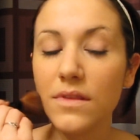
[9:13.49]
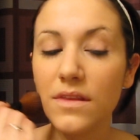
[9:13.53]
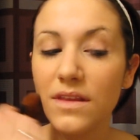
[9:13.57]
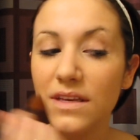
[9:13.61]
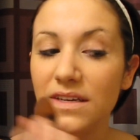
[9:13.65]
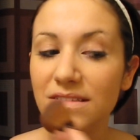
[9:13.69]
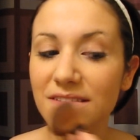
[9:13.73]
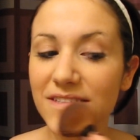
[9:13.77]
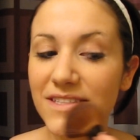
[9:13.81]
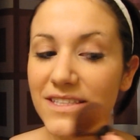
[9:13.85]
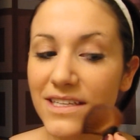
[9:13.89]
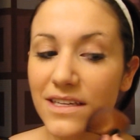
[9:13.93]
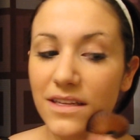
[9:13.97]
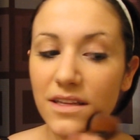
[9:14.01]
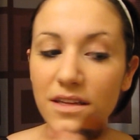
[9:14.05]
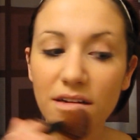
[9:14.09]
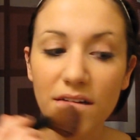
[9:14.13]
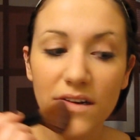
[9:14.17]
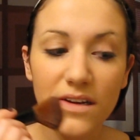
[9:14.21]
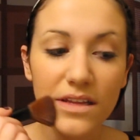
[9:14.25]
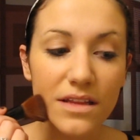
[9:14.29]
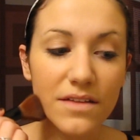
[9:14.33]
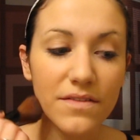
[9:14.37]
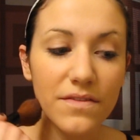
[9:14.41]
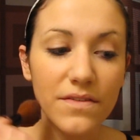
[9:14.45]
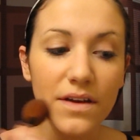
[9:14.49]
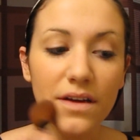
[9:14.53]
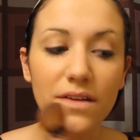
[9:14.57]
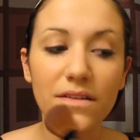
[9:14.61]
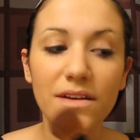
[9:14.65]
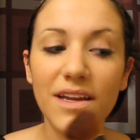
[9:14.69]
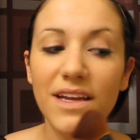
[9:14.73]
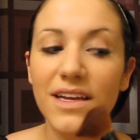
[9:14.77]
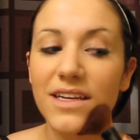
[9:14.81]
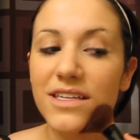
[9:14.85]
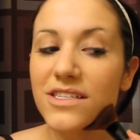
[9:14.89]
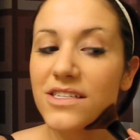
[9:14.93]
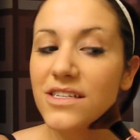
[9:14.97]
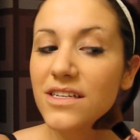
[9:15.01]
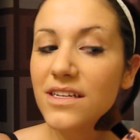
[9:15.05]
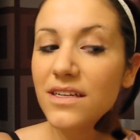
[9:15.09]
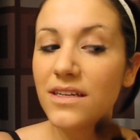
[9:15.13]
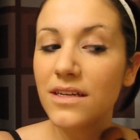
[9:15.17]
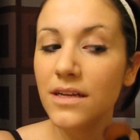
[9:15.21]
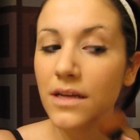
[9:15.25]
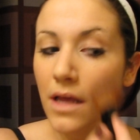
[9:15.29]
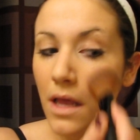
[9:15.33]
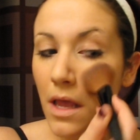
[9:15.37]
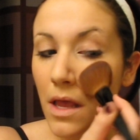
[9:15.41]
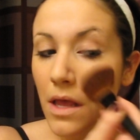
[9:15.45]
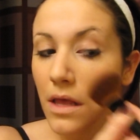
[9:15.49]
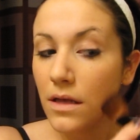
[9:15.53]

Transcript: concealer and the foundation